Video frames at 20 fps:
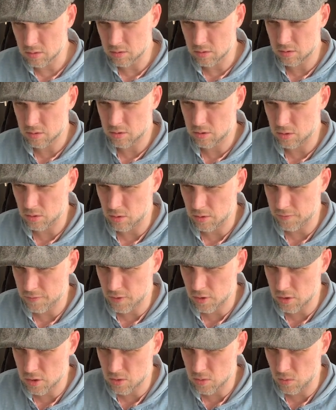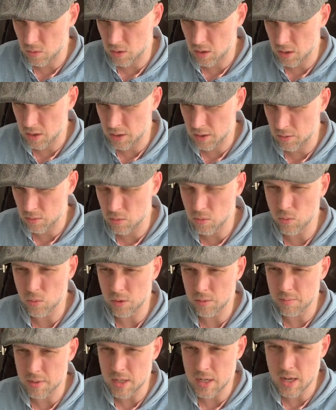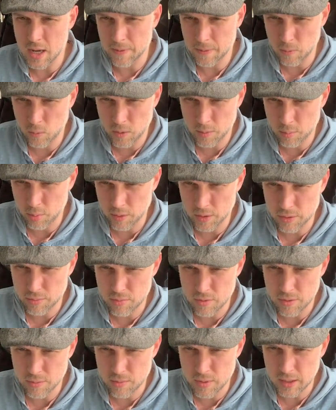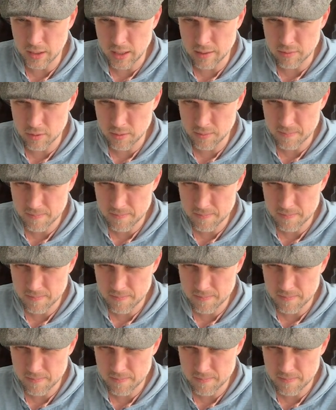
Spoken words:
So the first one would be at the 1.33 level.